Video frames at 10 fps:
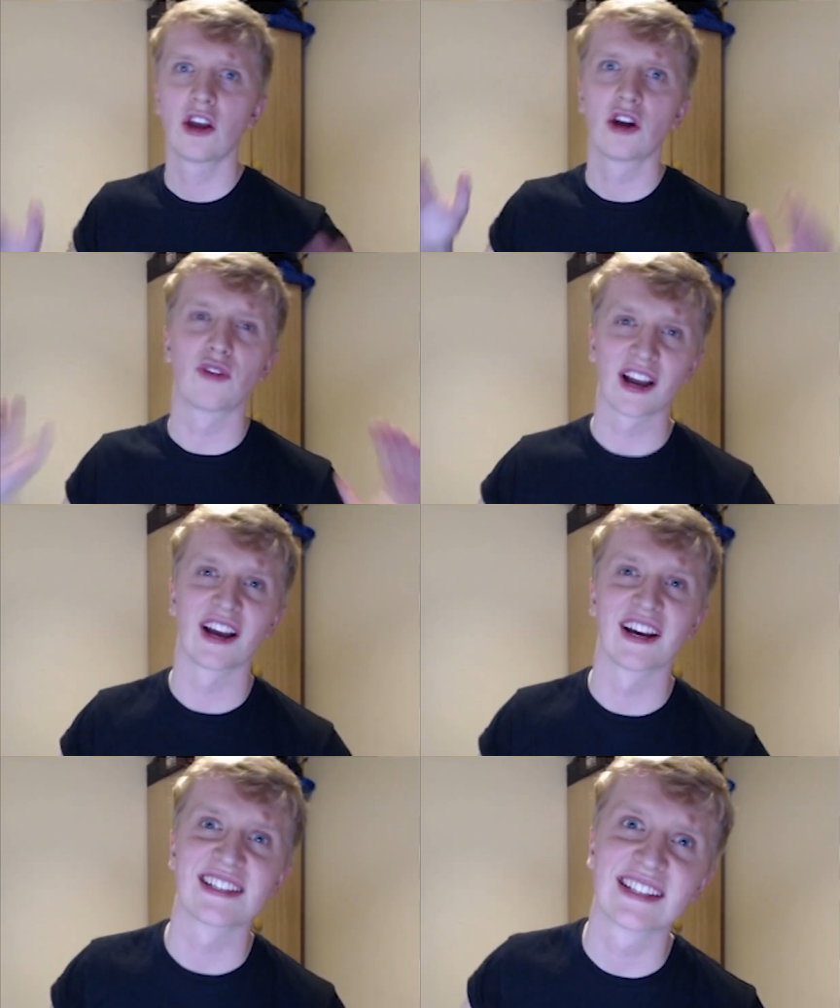Right
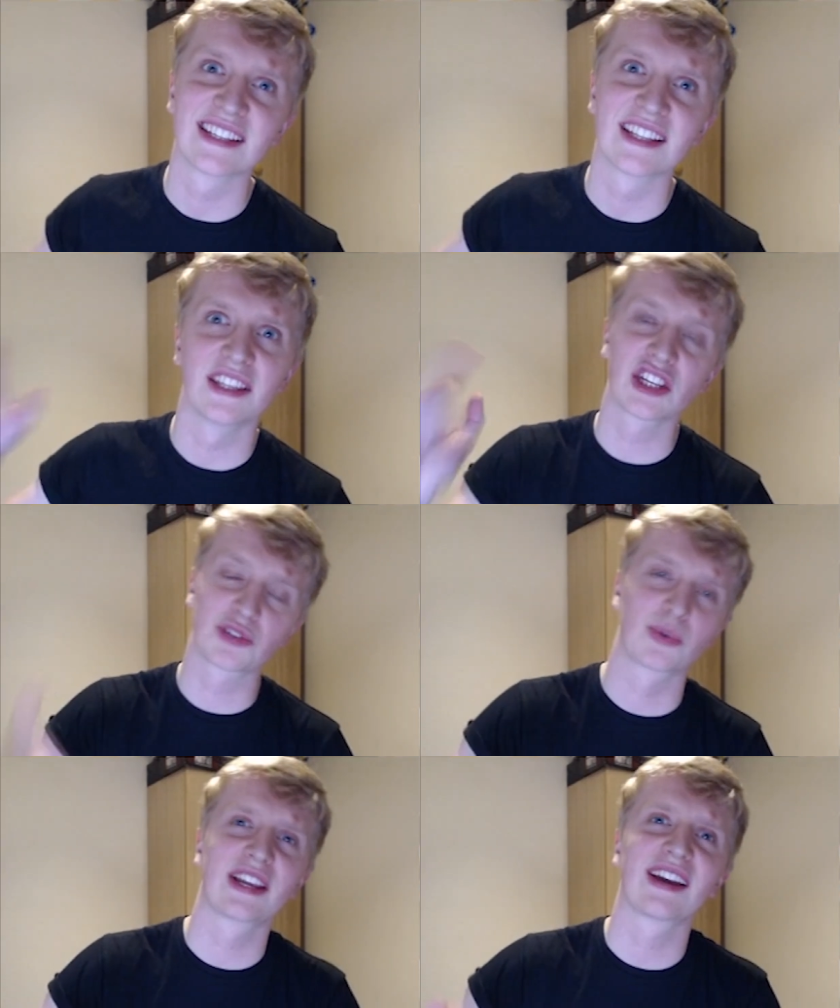guys, this
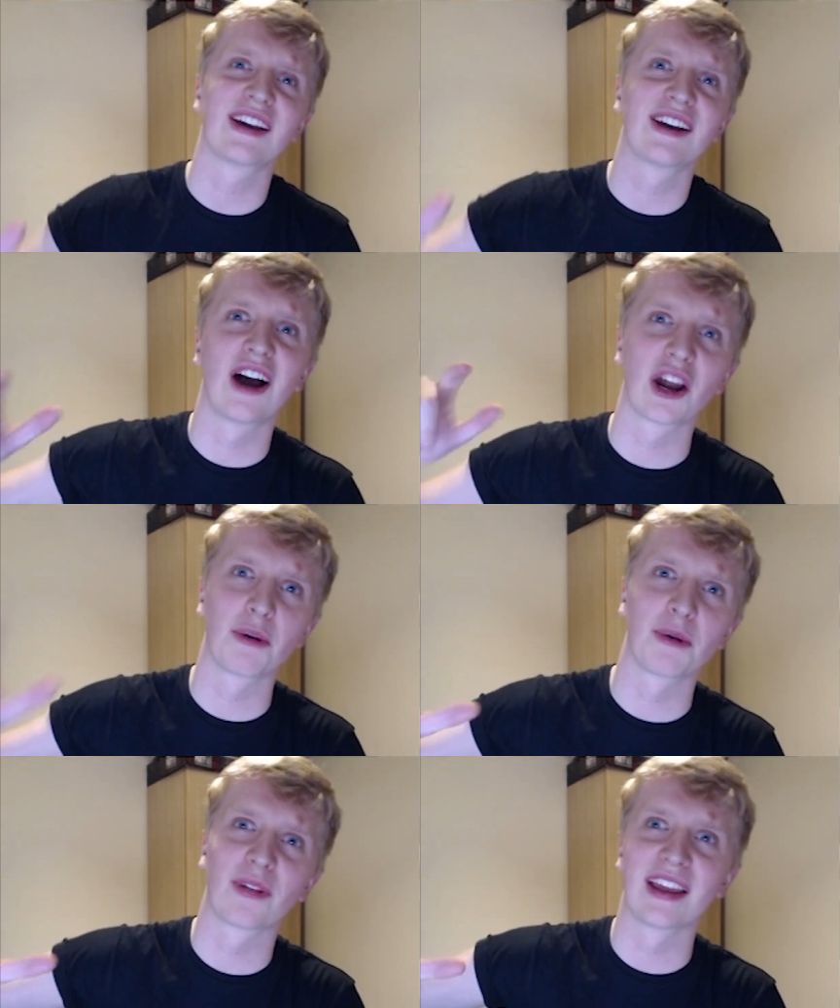week I'm going
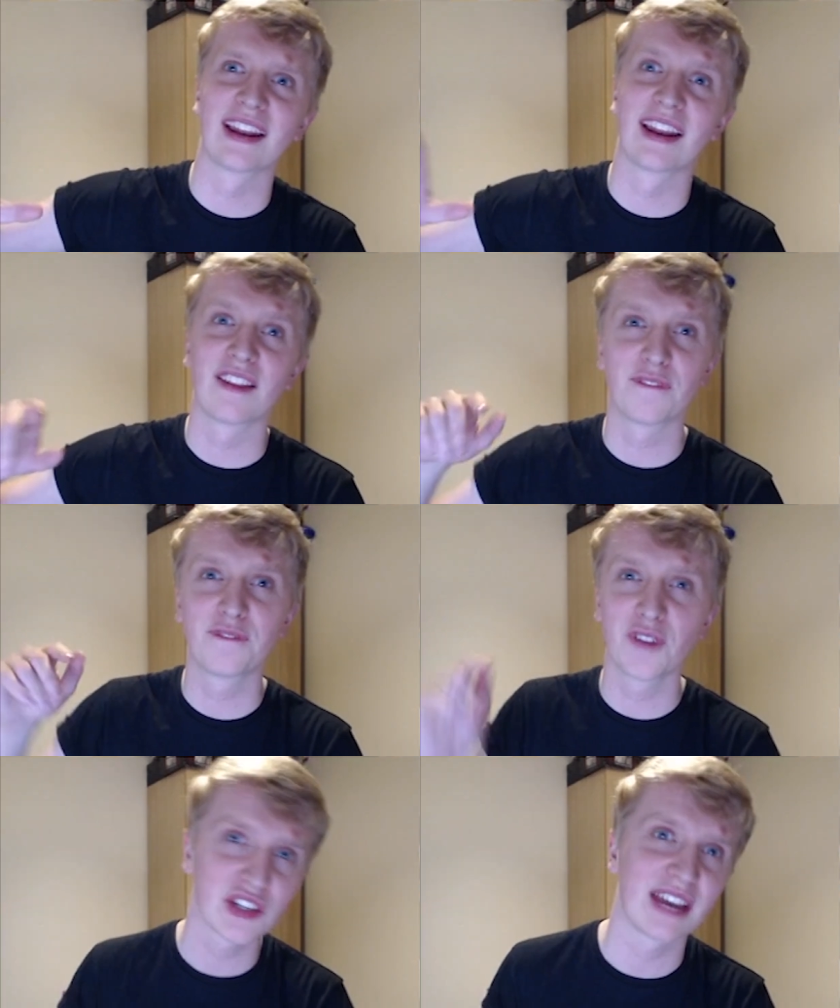to be playing the
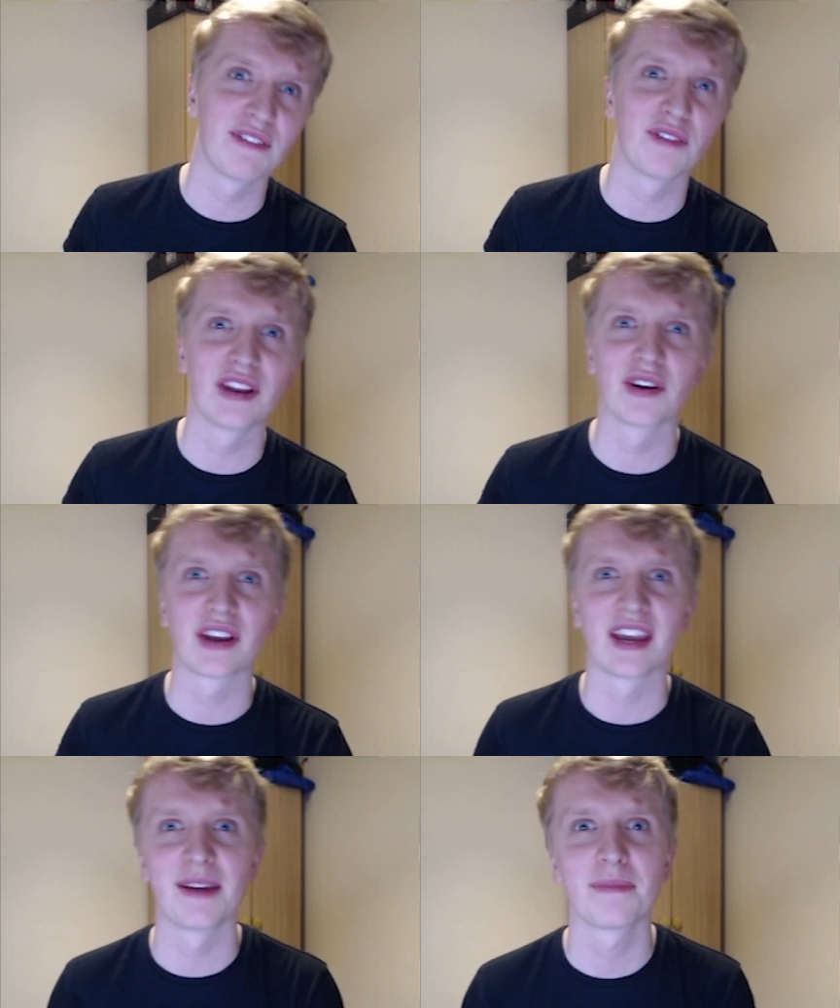first ever video
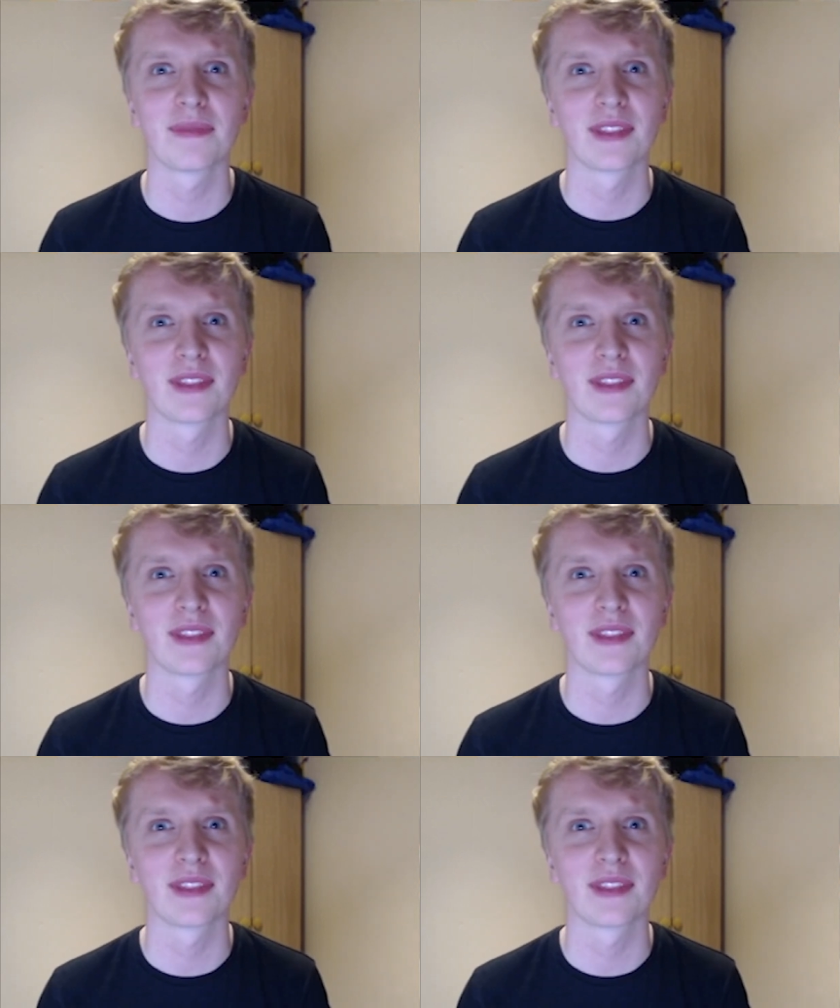game